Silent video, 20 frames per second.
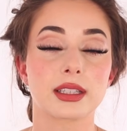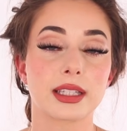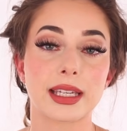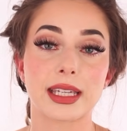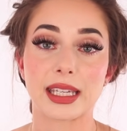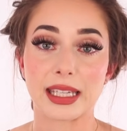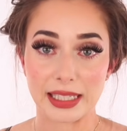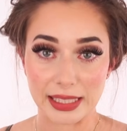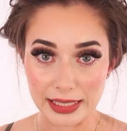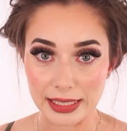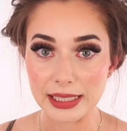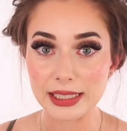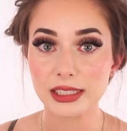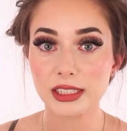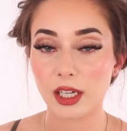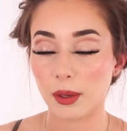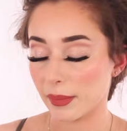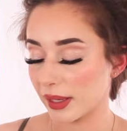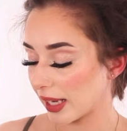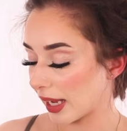like
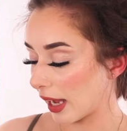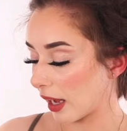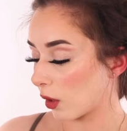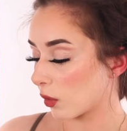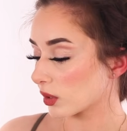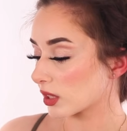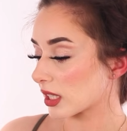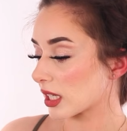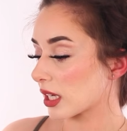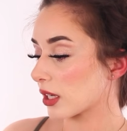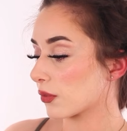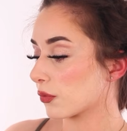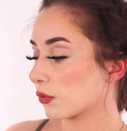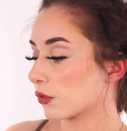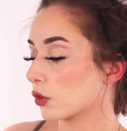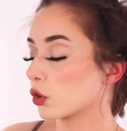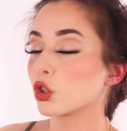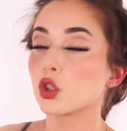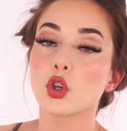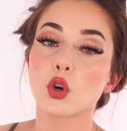heat coming out
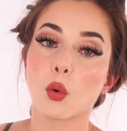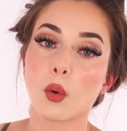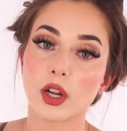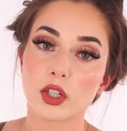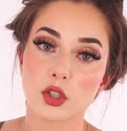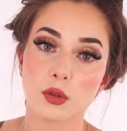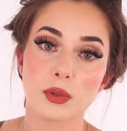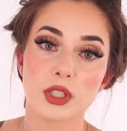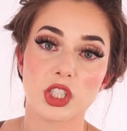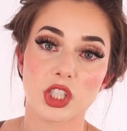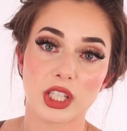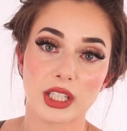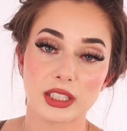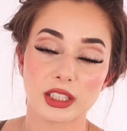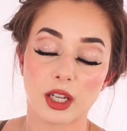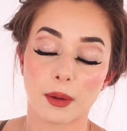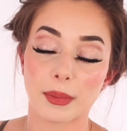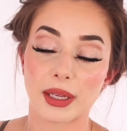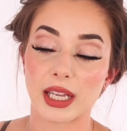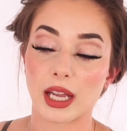if you don't want too much
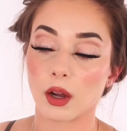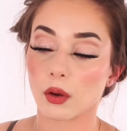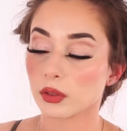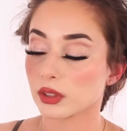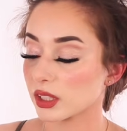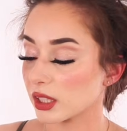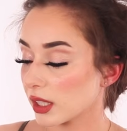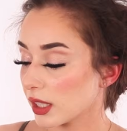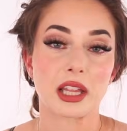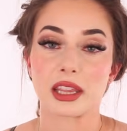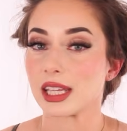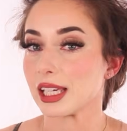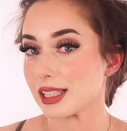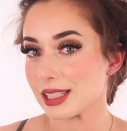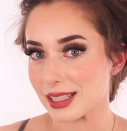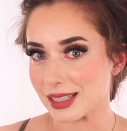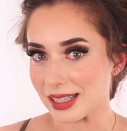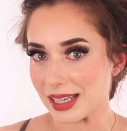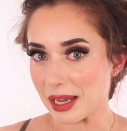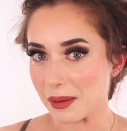heat coming out. Nothing
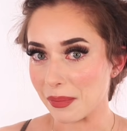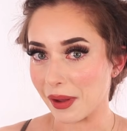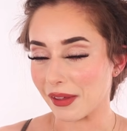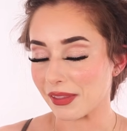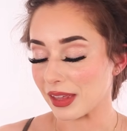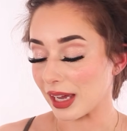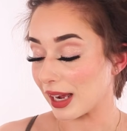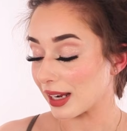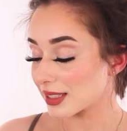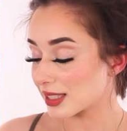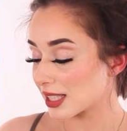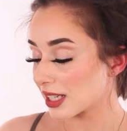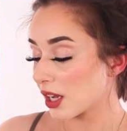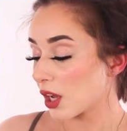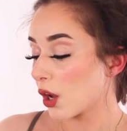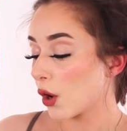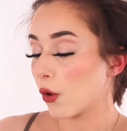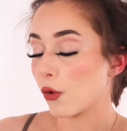to say about that.